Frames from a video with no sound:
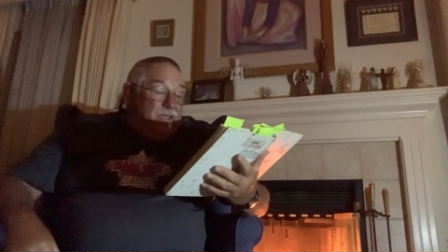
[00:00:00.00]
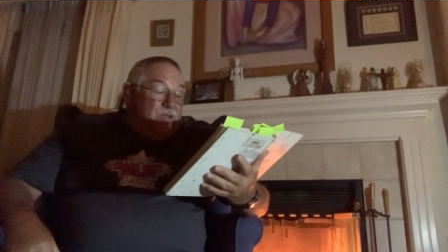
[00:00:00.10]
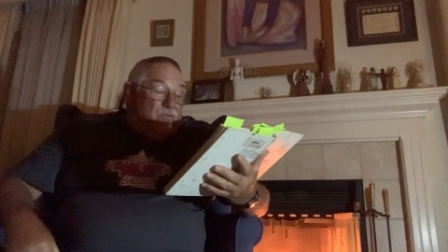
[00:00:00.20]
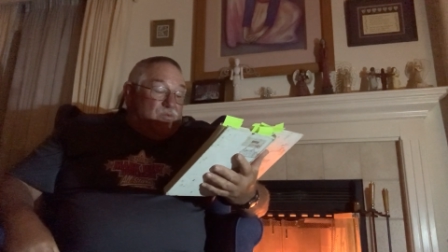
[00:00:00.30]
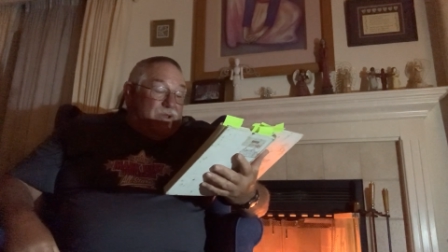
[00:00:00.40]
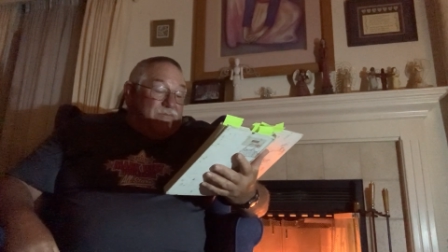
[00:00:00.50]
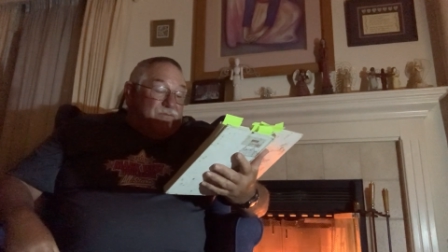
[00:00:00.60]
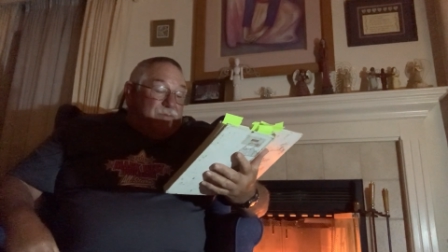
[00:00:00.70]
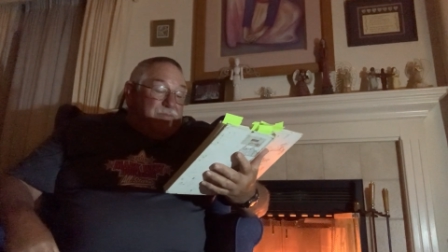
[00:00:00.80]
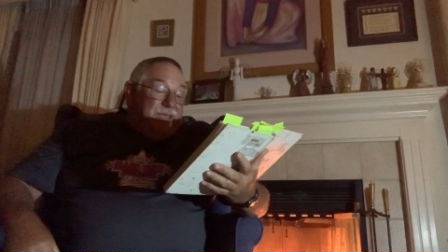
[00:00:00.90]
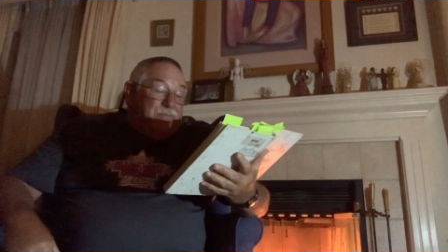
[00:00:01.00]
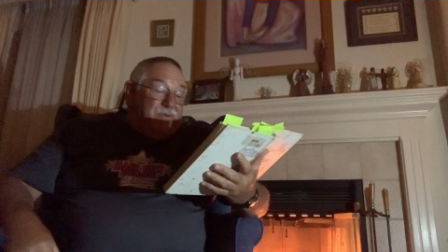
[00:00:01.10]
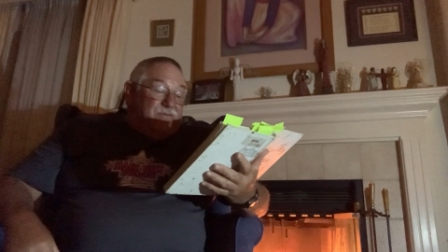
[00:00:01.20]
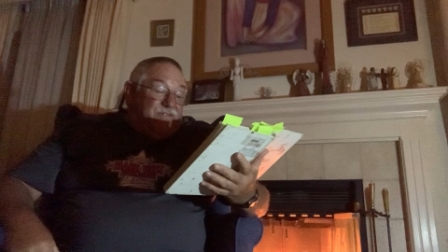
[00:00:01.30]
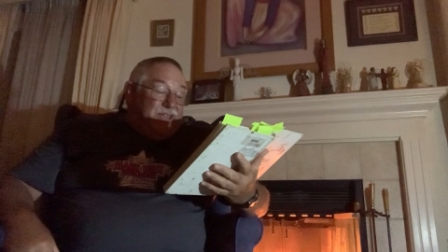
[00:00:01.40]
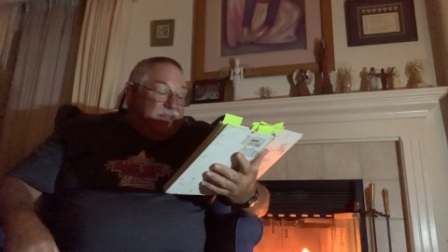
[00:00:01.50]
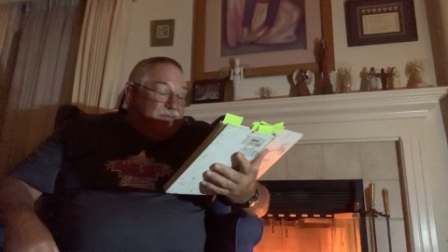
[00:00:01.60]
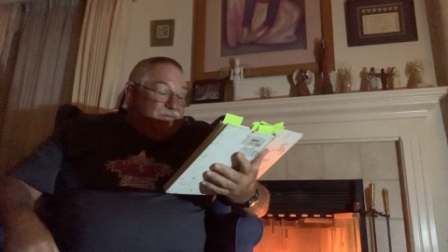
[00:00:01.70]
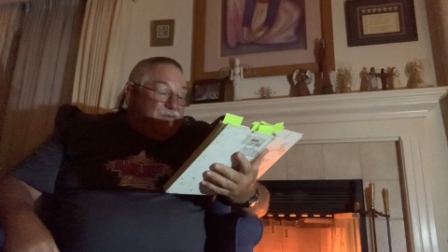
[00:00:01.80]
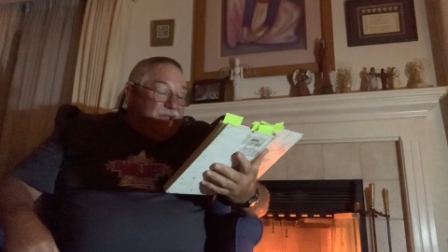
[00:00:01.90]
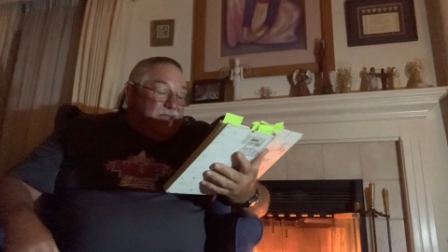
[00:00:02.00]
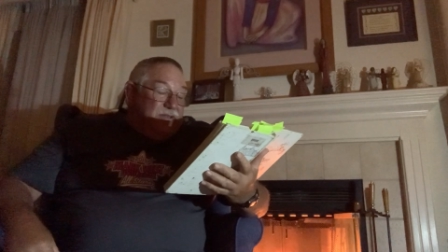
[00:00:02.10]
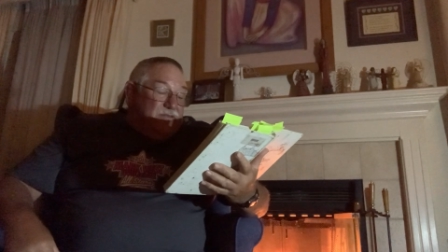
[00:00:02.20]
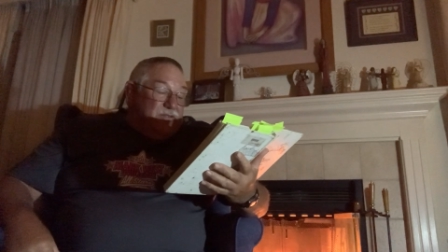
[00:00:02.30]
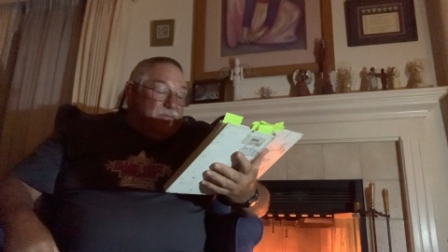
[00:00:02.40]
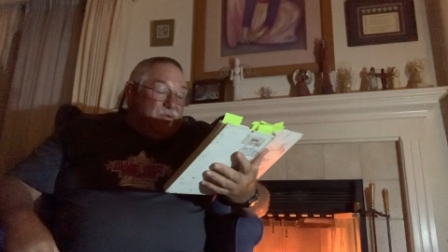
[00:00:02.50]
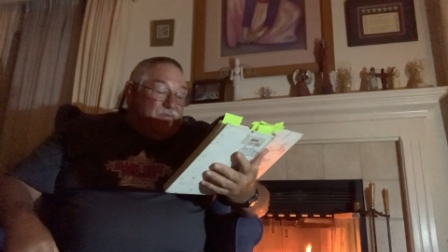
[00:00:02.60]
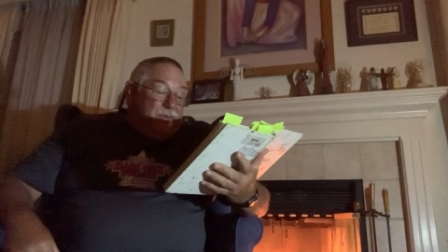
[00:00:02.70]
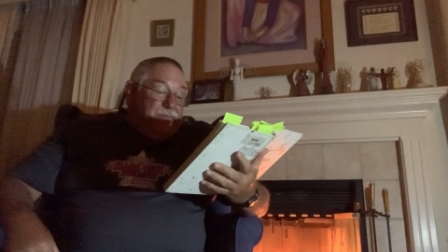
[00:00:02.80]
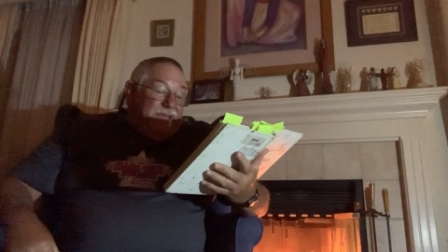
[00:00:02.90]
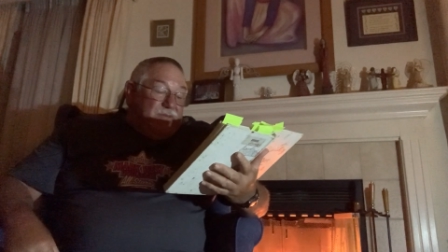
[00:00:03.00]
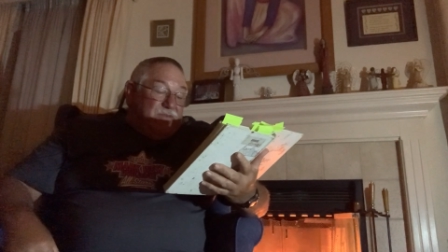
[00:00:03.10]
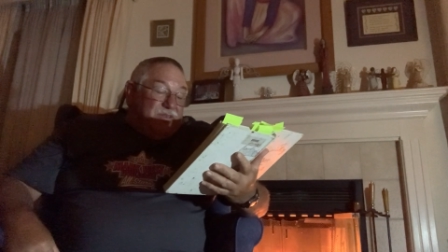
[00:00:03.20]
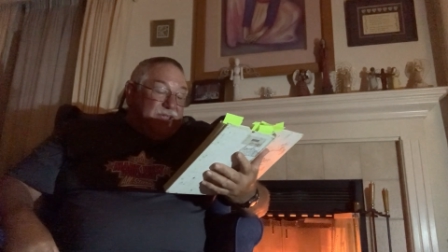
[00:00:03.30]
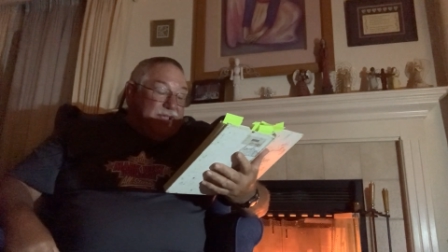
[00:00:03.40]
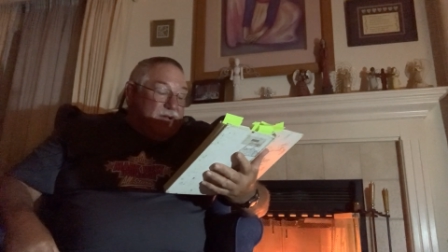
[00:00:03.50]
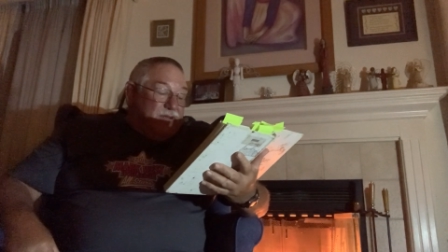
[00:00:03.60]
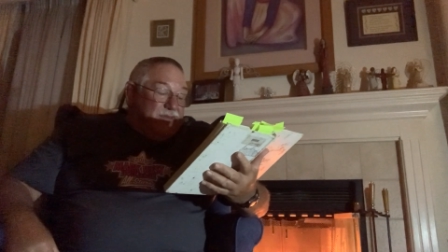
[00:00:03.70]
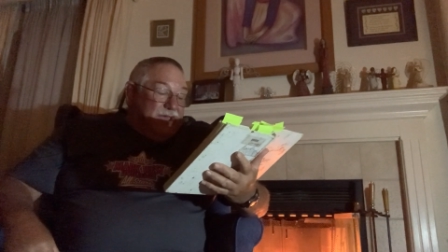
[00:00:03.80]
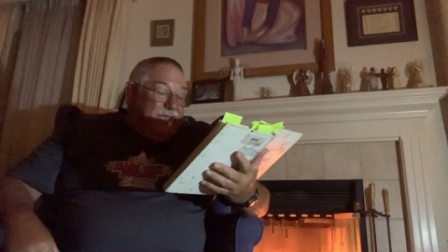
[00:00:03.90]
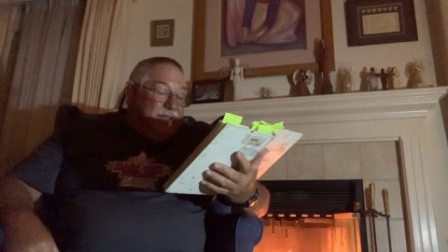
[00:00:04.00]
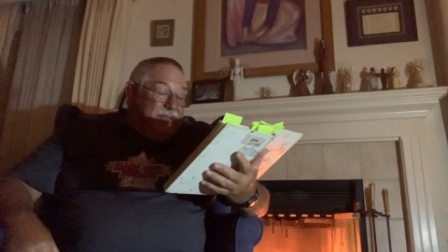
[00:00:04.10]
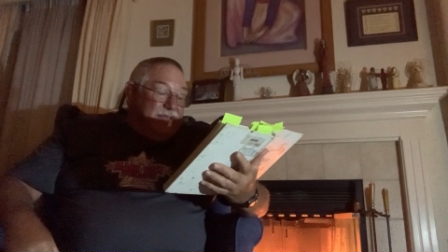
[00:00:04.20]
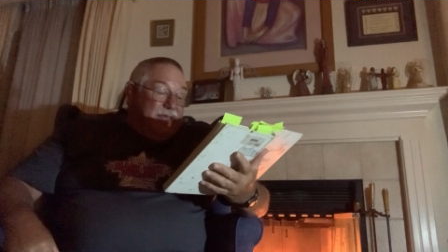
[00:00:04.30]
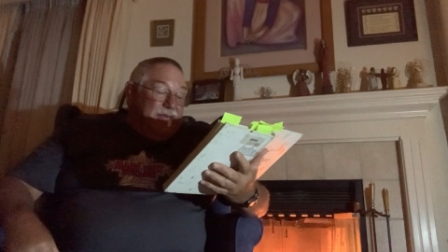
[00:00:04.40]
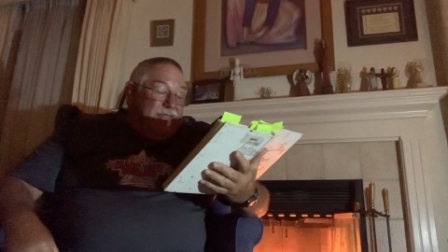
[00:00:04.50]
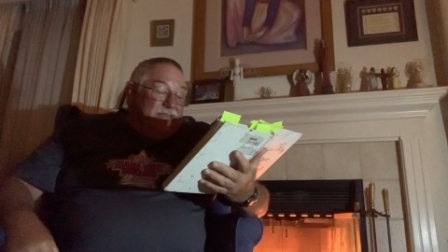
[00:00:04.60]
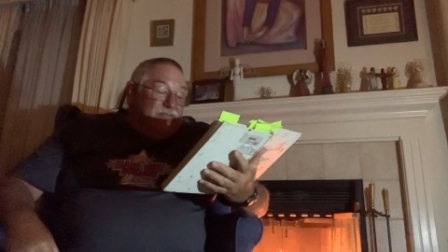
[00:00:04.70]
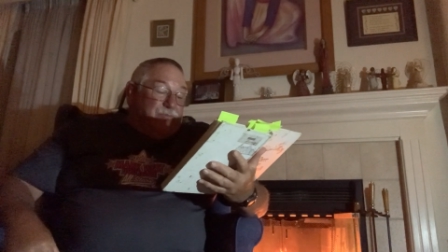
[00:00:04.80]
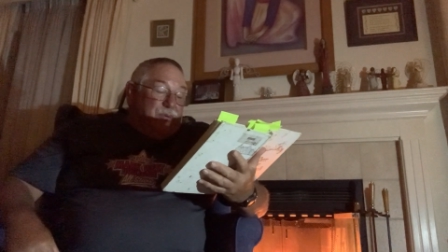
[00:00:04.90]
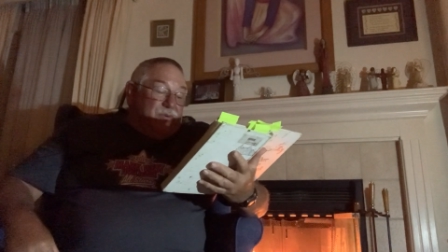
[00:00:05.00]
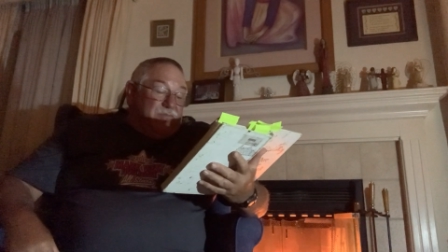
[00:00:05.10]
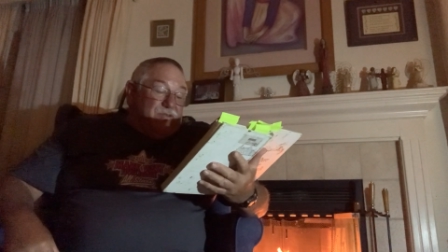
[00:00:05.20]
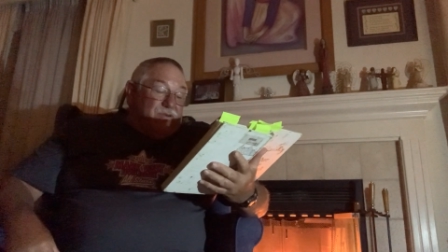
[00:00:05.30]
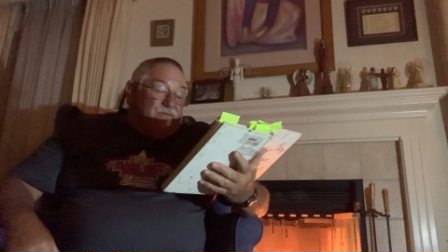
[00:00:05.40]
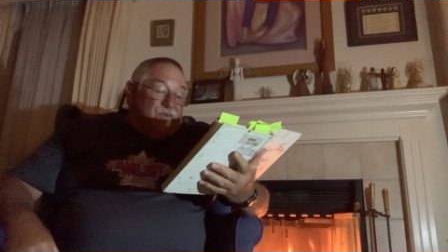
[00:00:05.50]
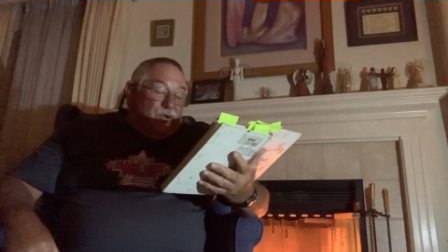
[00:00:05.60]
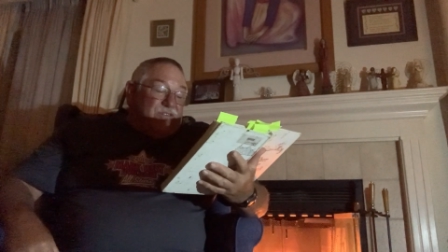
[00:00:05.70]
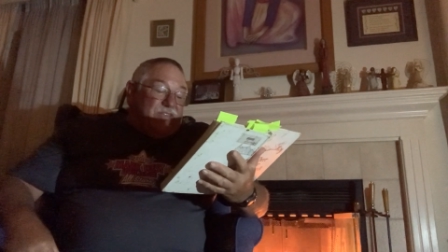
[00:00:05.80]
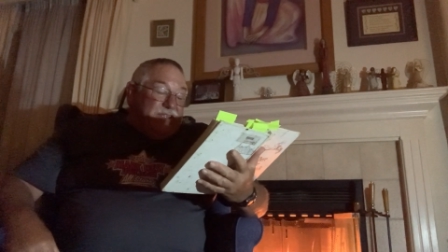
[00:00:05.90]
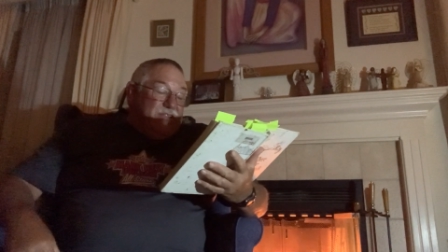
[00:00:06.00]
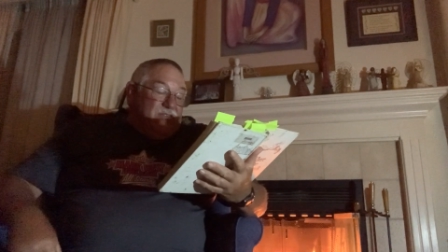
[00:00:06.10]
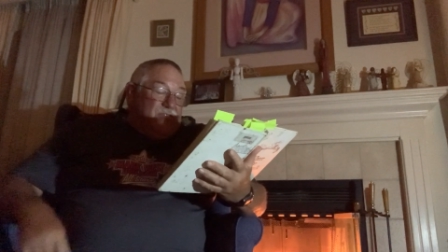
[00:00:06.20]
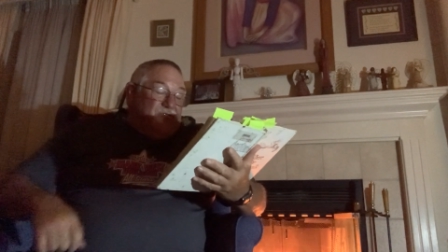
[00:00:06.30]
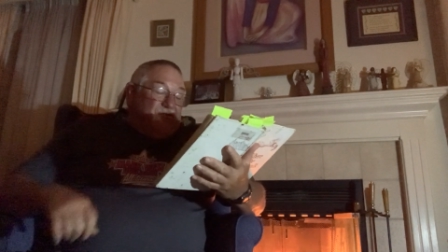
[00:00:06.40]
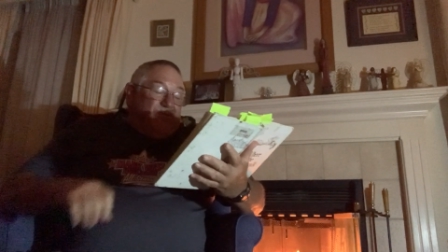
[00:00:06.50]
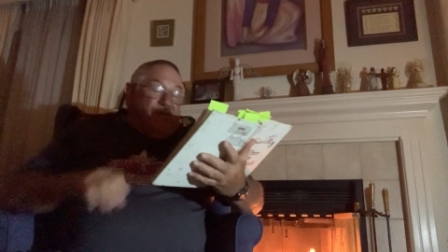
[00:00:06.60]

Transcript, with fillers: You'd run from people feet in fright. To move a pen would take all night. This poem took 14 years to